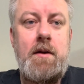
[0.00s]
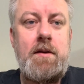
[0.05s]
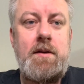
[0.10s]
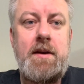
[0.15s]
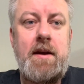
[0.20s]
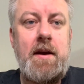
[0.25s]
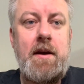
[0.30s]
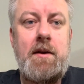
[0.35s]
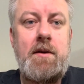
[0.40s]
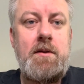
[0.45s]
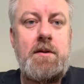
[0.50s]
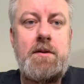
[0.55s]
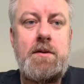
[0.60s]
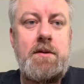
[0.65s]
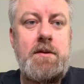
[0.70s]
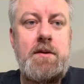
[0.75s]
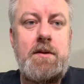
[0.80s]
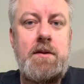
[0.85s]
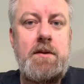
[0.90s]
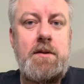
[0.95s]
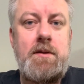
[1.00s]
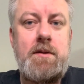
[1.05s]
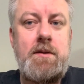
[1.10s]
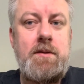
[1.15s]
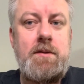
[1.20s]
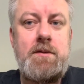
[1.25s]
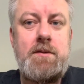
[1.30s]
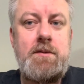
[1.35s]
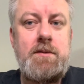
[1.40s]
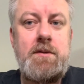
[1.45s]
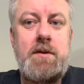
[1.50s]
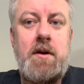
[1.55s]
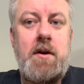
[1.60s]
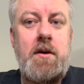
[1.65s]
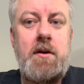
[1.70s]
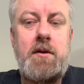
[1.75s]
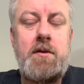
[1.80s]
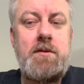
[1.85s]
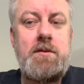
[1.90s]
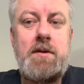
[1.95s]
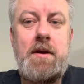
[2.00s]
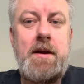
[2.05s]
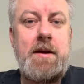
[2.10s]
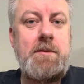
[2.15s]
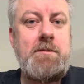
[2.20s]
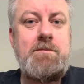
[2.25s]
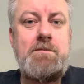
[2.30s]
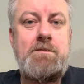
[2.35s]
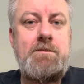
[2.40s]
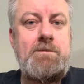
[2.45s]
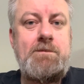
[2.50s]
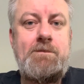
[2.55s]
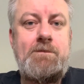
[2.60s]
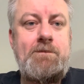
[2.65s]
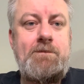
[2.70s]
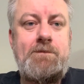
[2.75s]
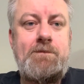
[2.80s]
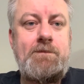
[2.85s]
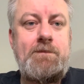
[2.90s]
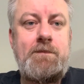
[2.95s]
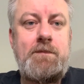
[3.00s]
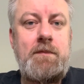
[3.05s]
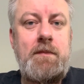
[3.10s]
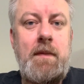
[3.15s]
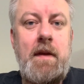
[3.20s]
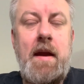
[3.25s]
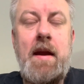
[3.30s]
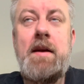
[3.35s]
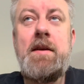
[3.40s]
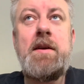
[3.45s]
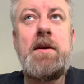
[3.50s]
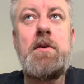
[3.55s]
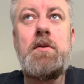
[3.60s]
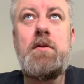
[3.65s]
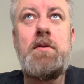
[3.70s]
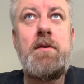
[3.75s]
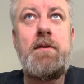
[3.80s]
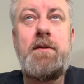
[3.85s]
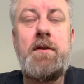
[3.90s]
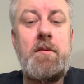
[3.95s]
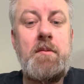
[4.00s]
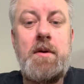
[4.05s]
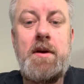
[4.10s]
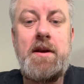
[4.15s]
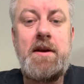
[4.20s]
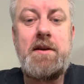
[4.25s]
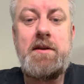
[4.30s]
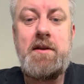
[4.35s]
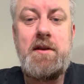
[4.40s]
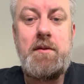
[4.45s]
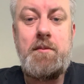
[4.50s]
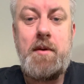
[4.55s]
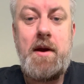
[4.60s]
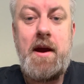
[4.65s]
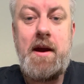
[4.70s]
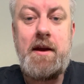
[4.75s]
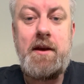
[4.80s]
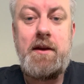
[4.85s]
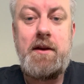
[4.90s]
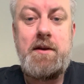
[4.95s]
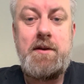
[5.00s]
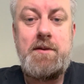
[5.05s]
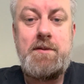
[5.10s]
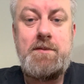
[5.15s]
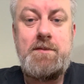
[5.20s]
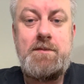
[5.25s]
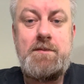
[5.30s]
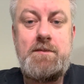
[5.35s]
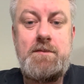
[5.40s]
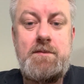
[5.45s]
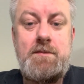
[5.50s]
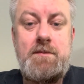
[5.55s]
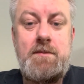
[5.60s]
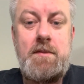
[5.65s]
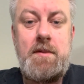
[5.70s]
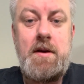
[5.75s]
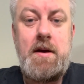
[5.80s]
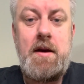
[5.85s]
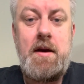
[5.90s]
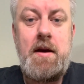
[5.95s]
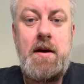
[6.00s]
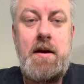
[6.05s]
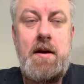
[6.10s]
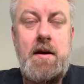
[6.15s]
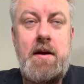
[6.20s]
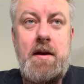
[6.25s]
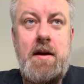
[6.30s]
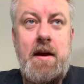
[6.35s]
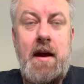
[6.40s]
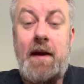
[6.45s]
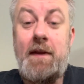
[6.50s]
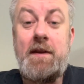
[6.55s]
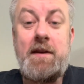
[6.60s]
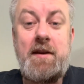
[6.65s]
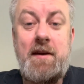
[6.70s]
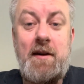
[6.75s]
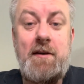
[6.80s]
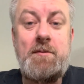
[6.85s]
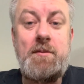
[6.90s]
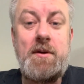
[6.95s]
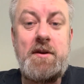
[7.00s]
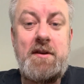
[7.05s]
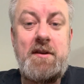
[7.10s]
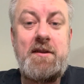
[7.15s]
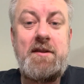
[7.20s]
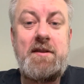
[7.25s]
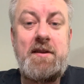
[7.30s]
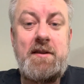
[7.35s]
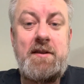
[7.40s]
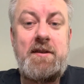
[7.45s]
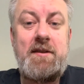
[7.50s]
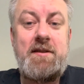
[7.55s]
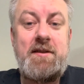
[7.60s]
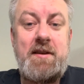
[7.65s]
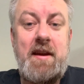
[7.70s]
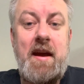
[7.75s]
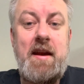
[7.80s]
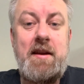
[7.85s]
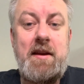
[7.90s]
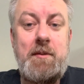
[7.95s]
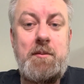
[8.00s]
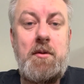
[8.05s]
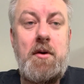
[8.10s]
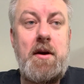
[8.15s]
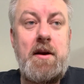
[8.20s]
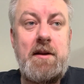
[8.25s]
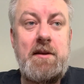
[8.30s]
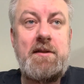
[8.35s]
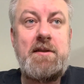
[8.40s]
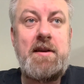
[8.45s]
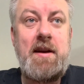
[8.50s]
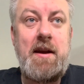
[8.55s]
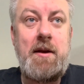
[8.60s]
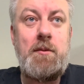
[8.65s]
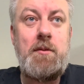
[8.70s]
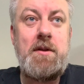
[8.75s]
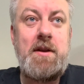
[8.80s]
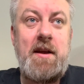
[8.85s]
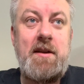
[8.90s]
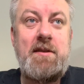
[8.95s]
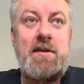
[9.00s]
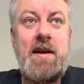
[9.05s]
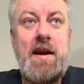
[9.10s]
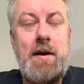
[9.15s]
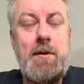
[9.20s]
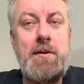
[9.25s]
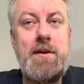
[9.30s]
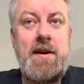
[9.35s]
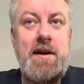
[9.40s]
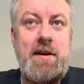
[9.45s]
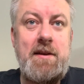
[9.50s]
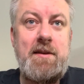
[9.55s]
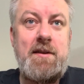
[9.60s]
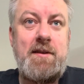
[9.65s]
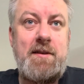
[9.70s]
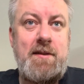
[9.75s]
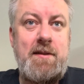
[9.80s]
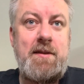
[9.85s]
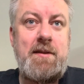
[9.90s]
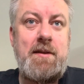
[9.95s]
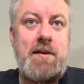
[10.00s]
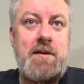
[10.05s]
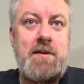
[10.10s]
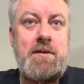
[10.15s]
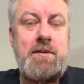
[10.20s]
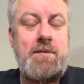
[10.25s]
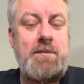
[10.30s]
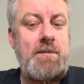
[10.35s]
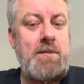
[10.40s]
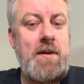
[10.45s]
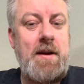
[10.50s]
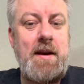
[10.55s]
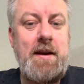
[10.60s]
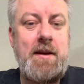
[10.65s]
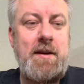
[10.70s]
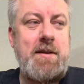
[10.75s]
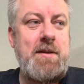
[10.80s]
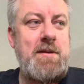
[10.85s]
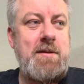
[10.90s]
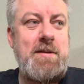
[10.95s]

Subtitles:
yeah, no, like handing all of your money to the bank and the government just standing by and saying, well, that's how it is. Like,